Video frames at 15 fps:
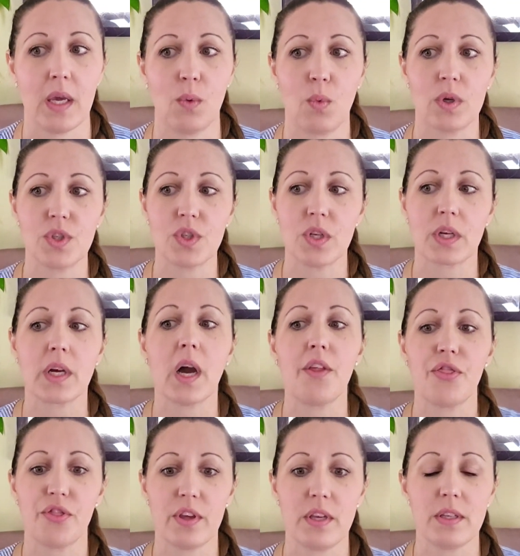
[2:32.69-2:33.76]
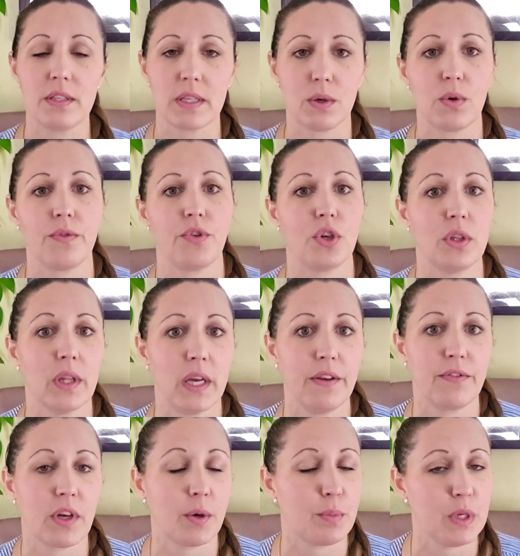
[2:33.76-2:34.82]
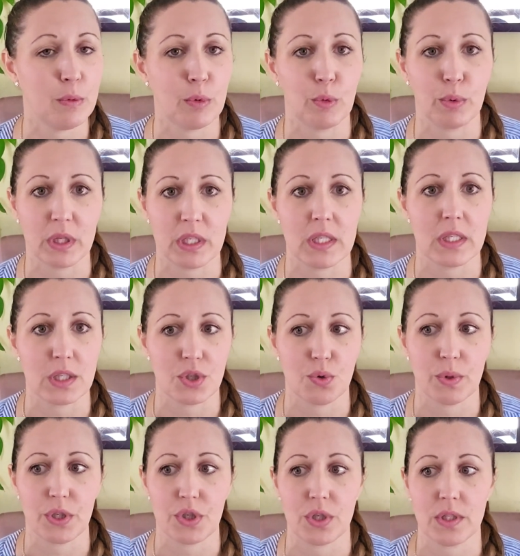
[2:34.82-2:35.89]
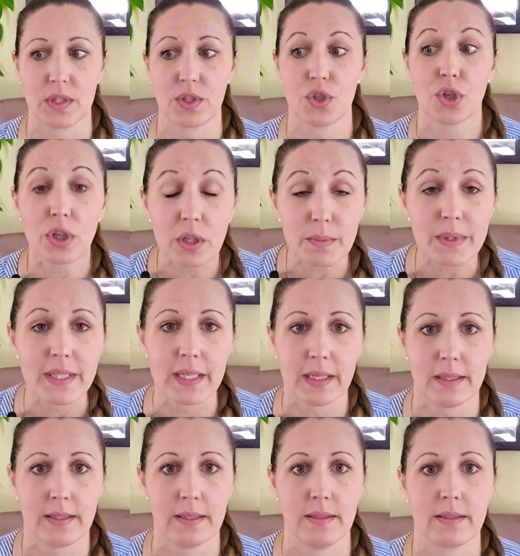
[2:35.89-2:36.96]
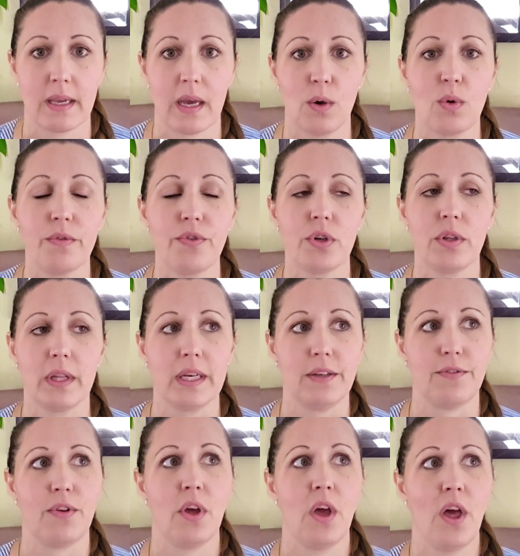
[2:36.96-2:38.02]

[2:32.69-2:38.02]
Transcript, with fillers: It wants you to cut things out of your life, cut people, places, situations, circumstances out of your life